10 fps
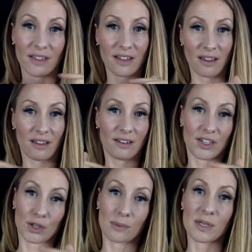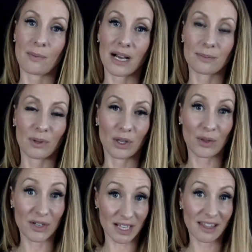the description box below.
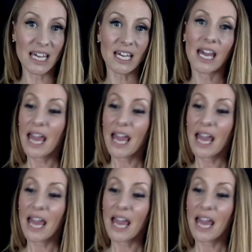There's a link.